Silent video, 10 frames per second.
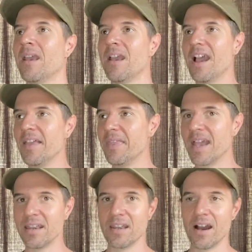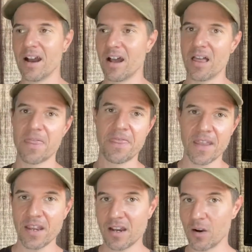and then uh,
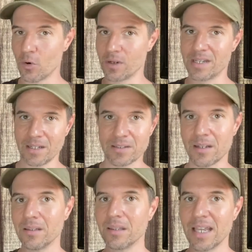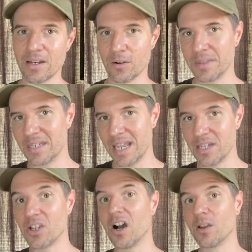theta or delta later in the day
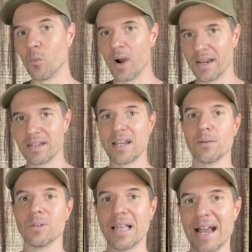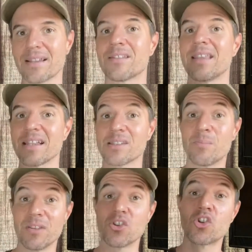to unwind and kind of relax. That's
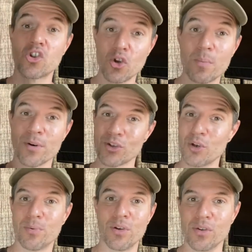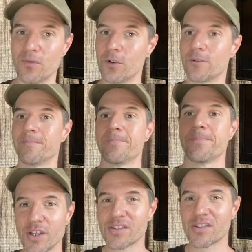been super, super useful.
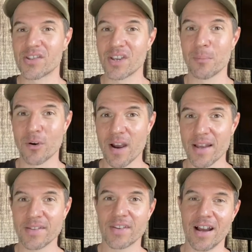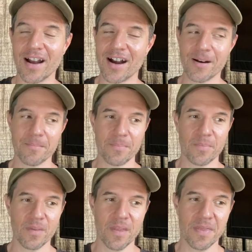Just to summarize, uh,
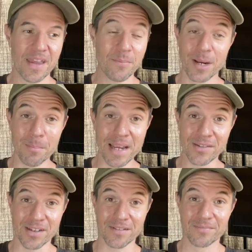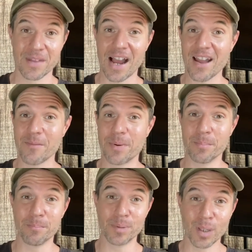they've been amazing. I've
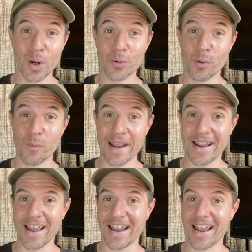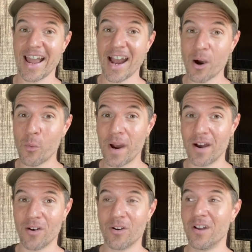been blown away at how
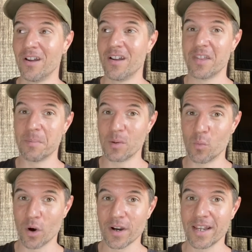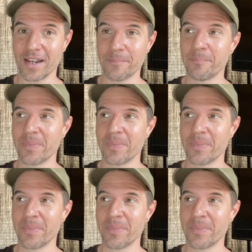well they've been working